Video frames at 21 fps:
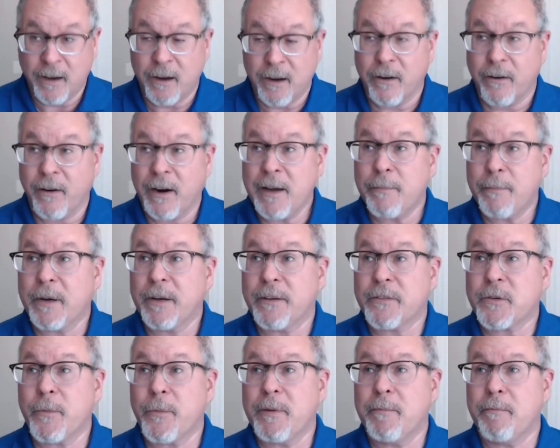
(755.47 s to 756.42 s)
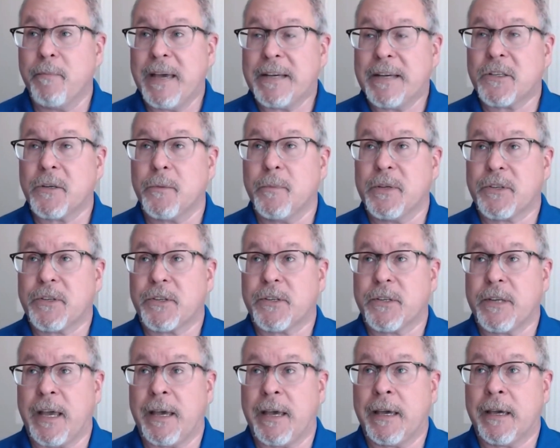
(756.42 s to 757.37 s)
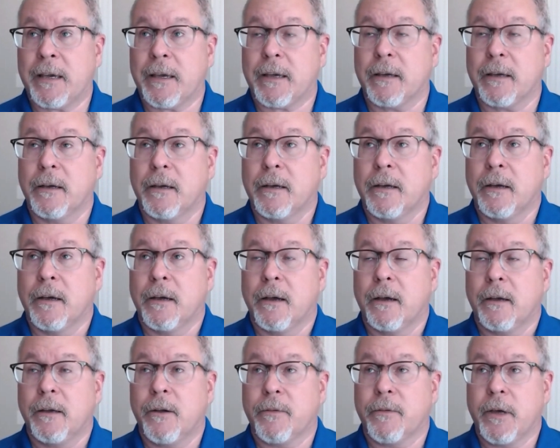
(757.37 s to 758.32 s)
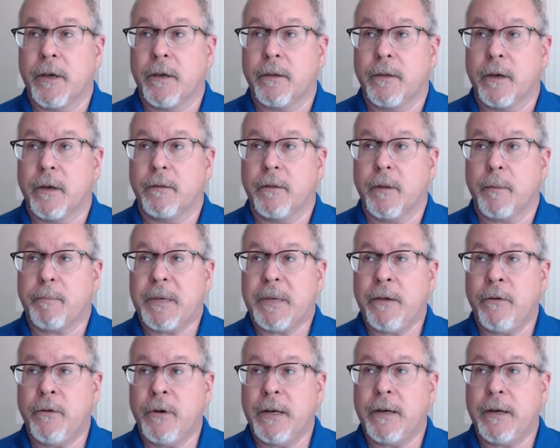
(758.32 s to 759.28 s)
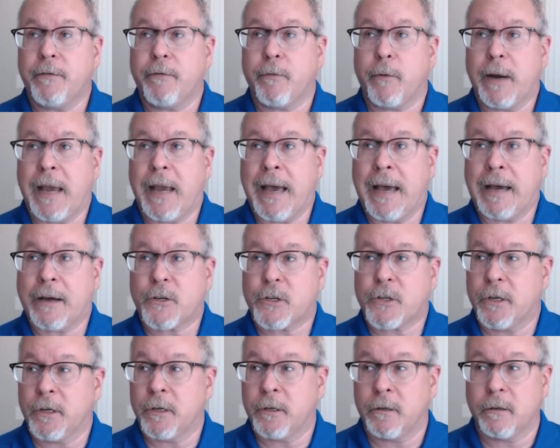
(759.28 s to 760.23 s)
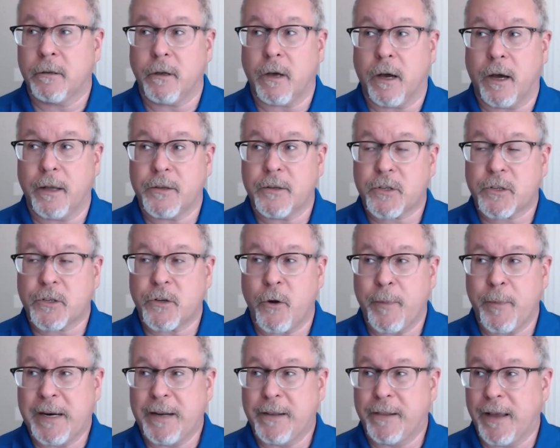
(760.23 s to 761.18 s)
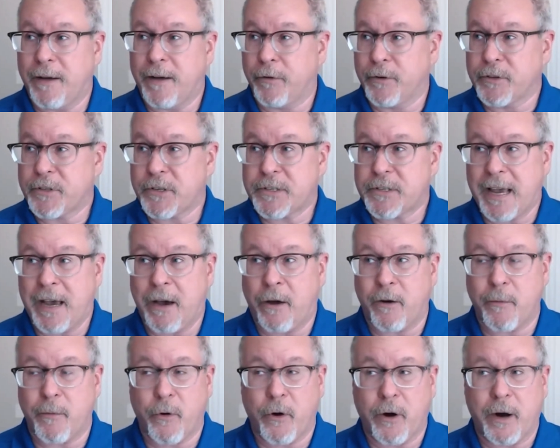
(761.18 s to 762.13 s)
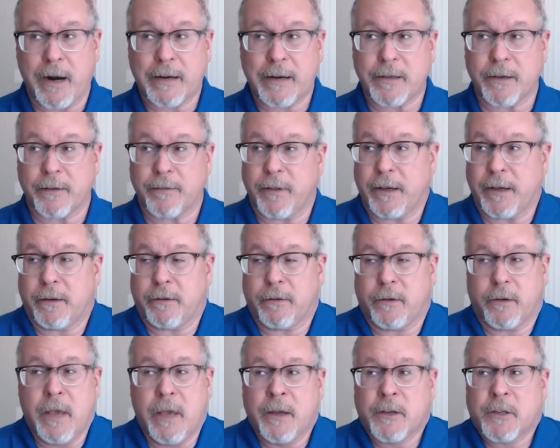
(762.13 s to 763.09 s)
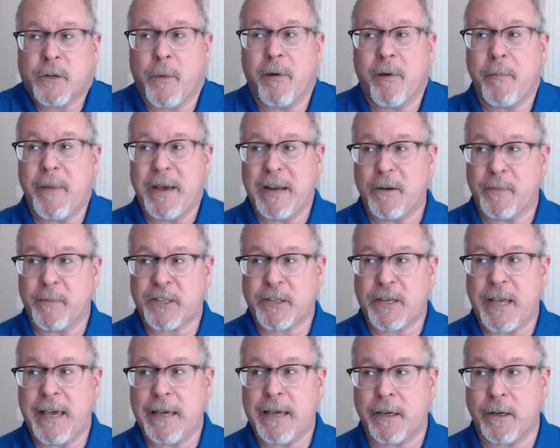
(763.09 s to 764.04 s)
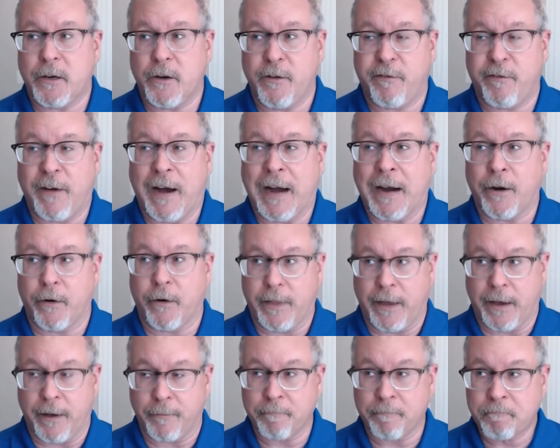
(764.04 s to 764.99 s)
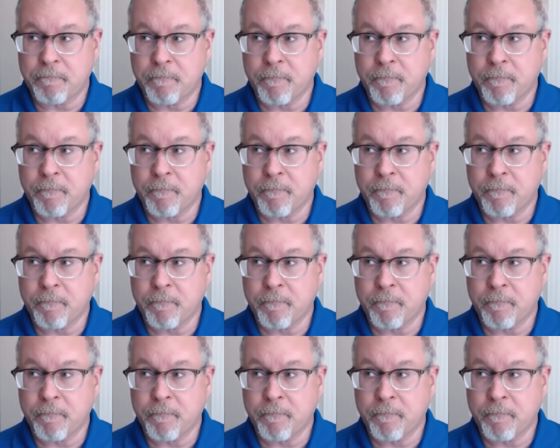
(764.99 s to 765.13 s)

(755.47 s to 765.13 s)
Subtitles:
right? But if someone makes a mistake, the punitive reaction on so many levels is counterproductive. Like, someone made a mistake and you fire them,